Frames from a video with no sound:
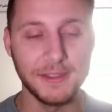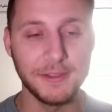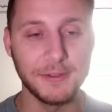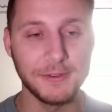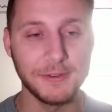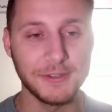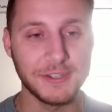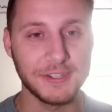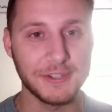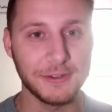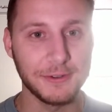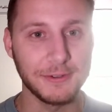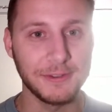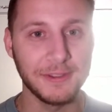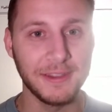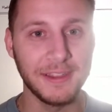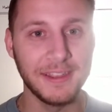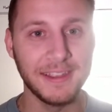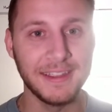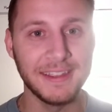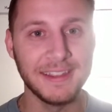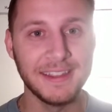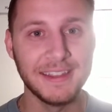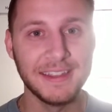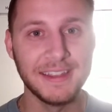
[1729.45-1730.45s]
There's
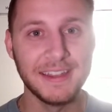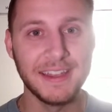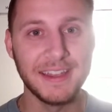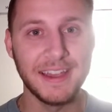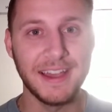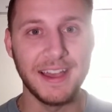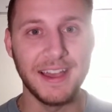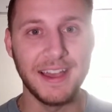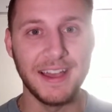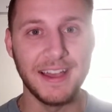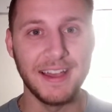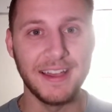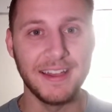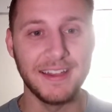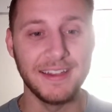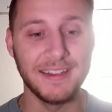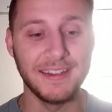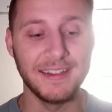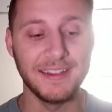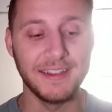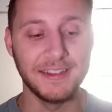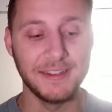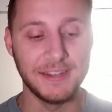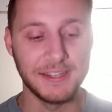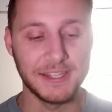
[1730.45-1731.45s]
certainly
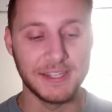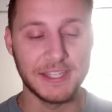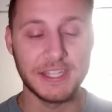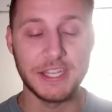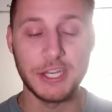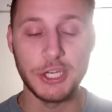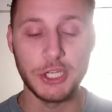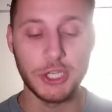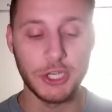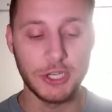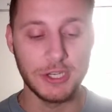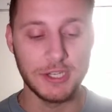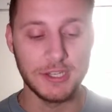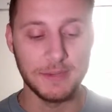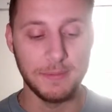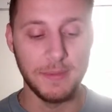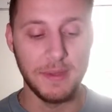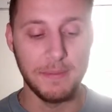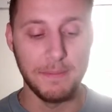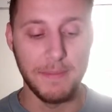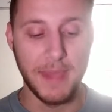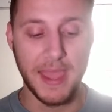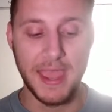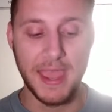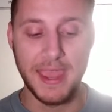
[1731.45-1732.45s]
a decision to be
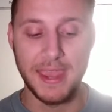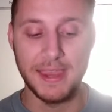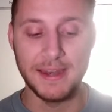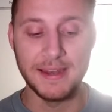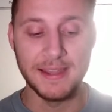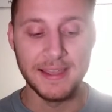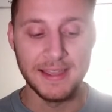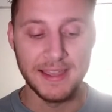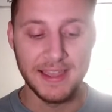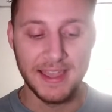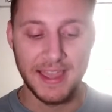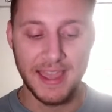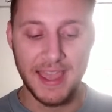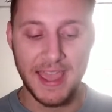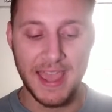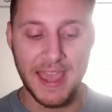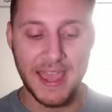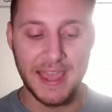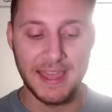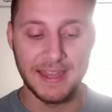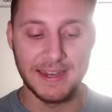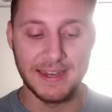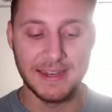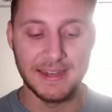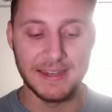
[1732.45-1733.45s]
made,
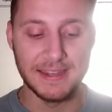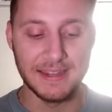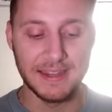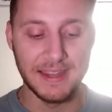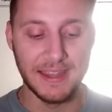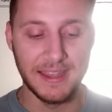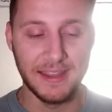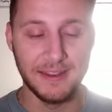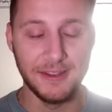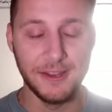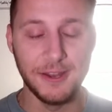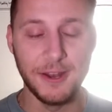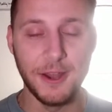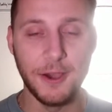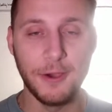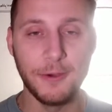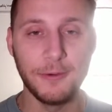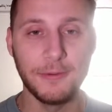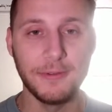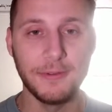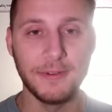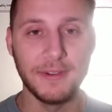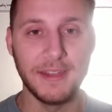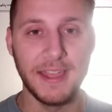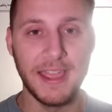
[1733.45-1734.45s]
and
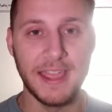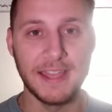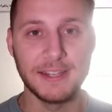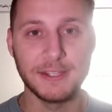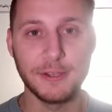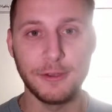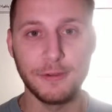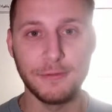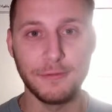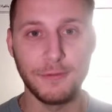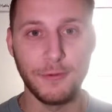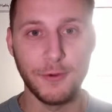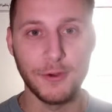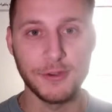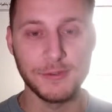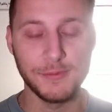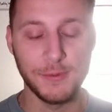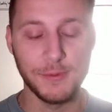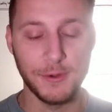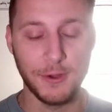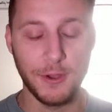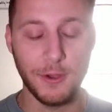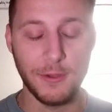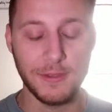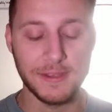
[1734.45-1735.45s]
Anton
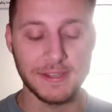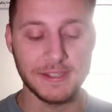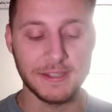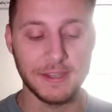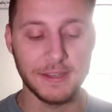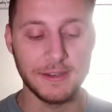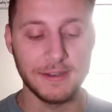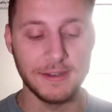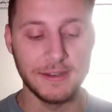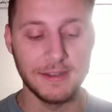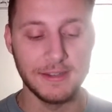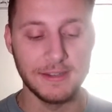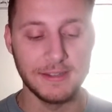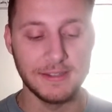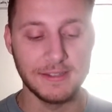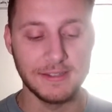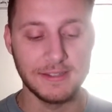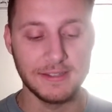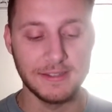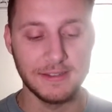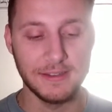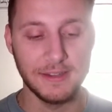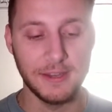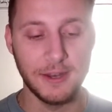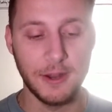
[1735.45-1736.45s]
Forsberg all of a sudden is,